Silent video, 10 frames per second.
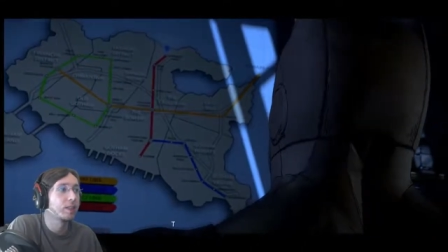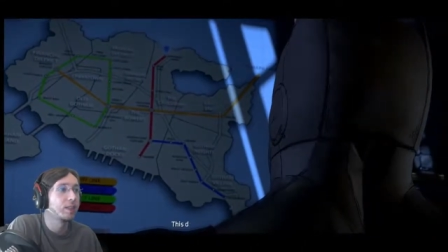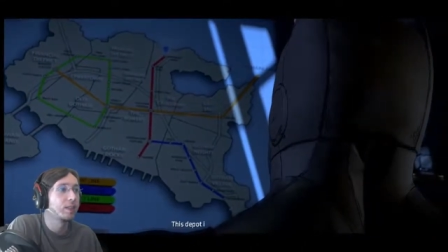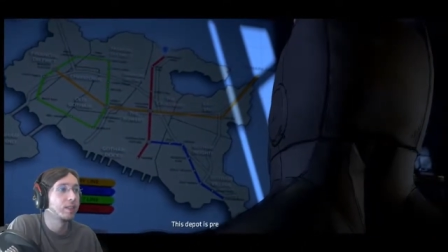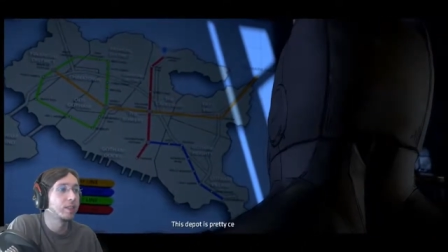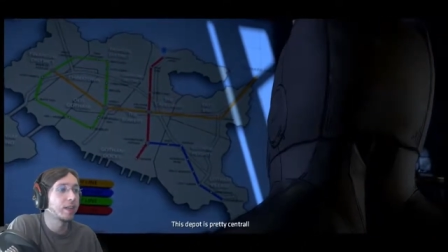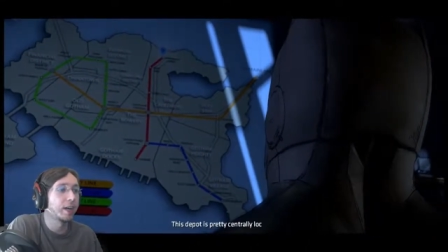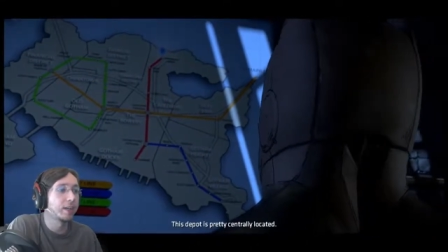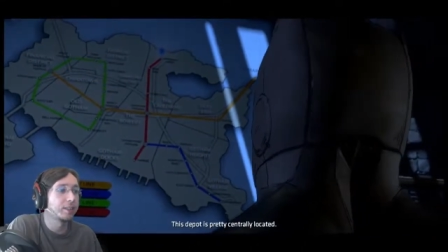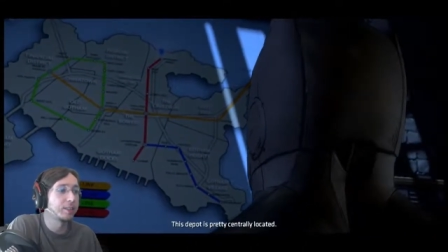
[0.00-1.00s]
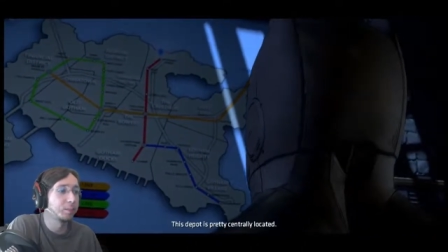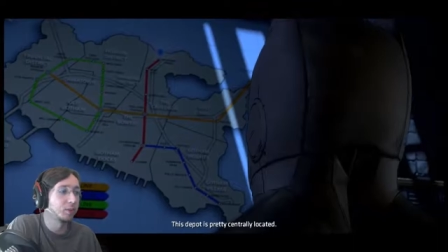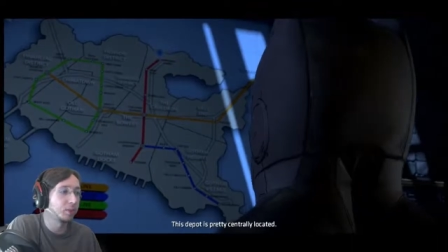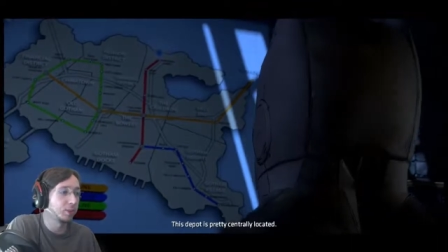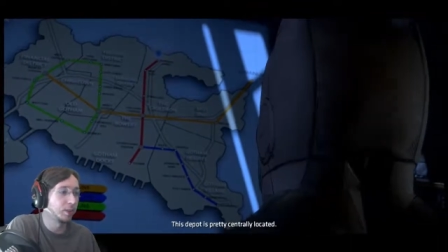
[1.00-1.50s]
this depot kind of similar
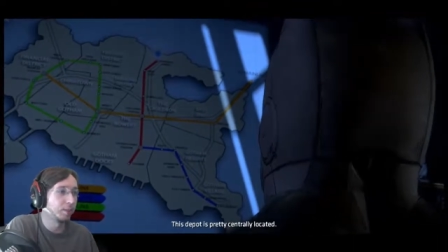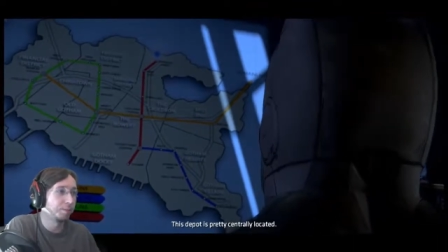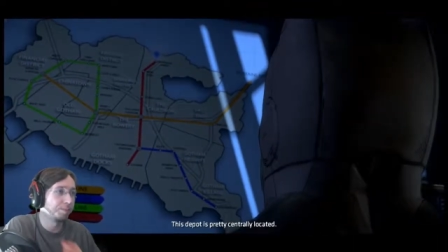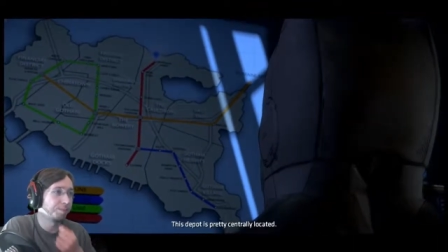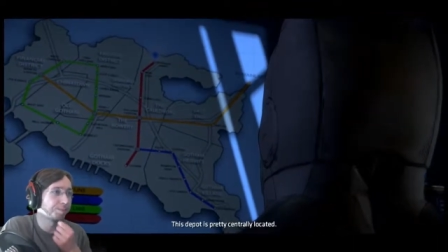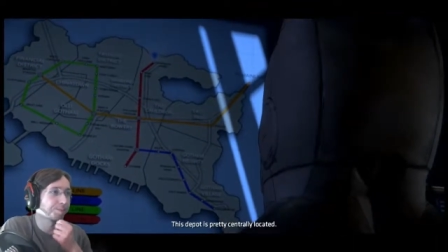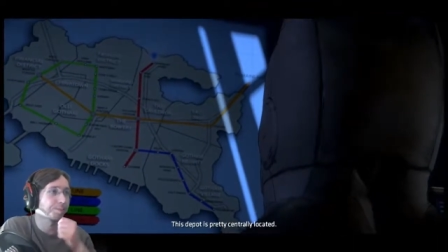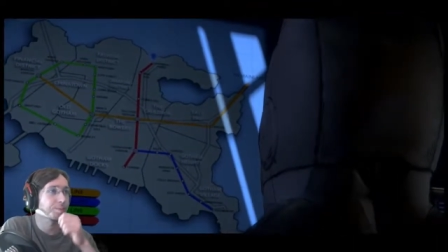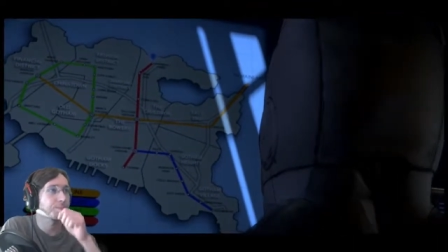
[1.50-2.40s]
to um, located.